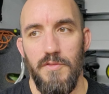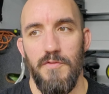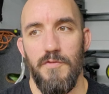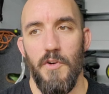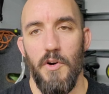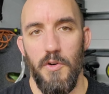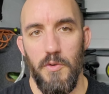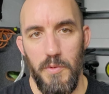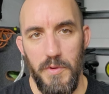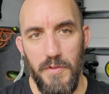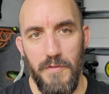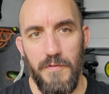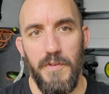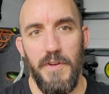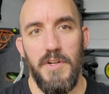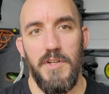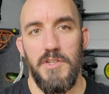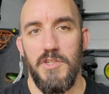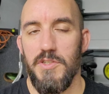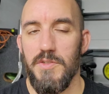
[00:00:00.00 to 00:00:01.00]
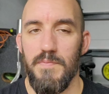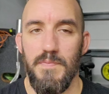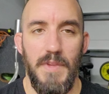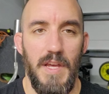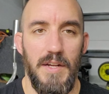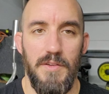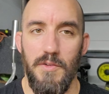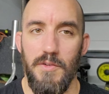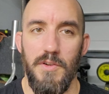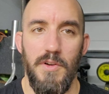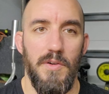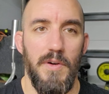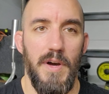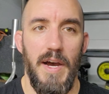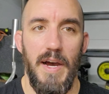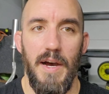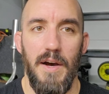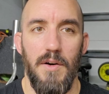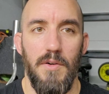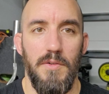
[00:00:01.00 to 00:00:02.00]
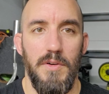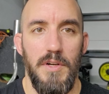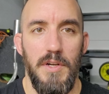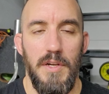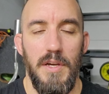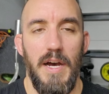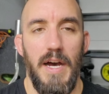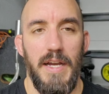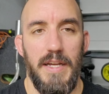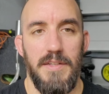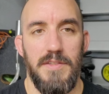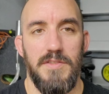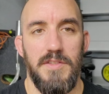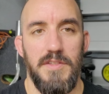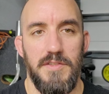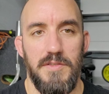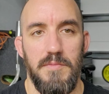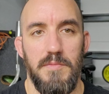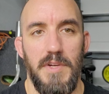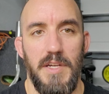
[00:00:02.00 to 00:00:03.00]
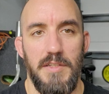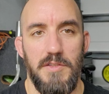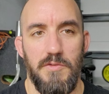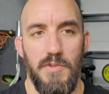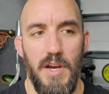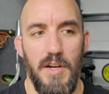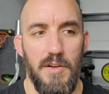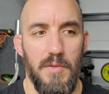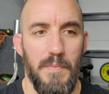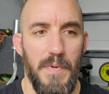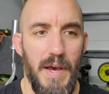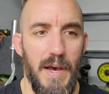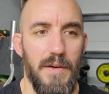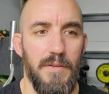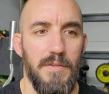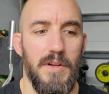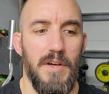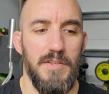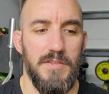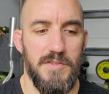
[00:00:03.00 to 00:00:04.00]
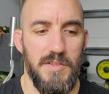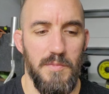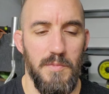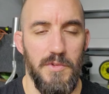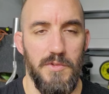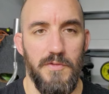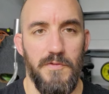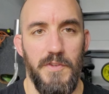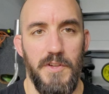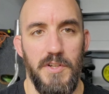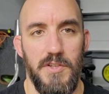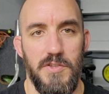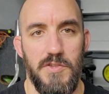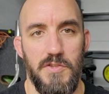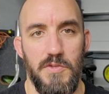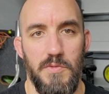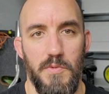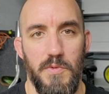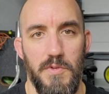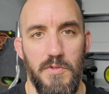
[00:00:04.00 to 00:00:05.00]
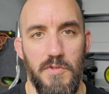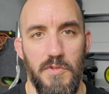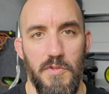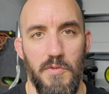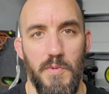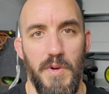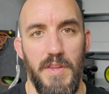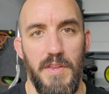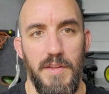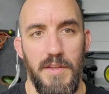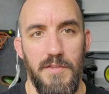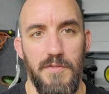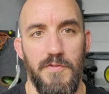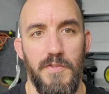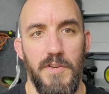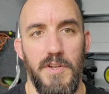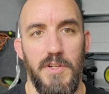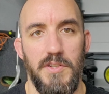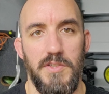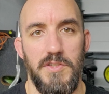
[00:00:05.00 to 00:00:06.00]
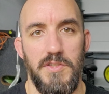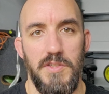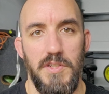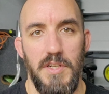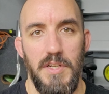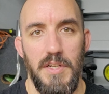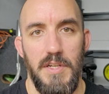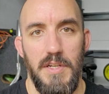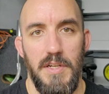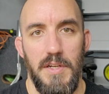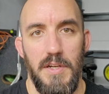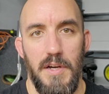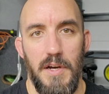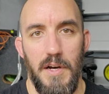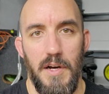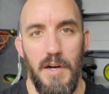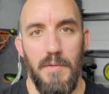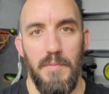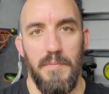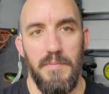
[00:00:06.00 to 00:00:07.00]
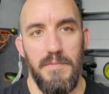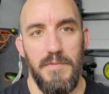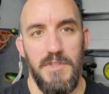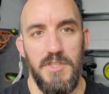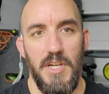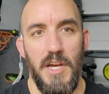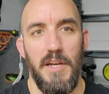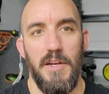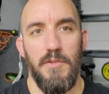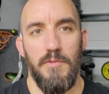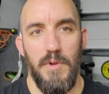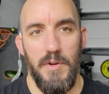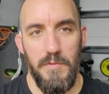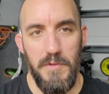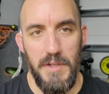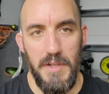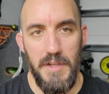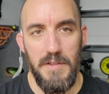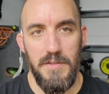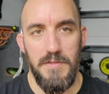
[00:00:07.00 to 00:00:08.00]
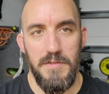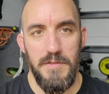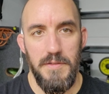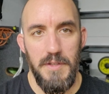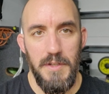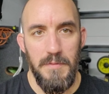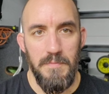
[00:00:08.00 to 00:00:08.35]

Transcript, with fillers: Volk with a finish. I don't know how. I could see some nice ground and pound, a similar finish to, to the way that he finished um, Yair Rodriguez.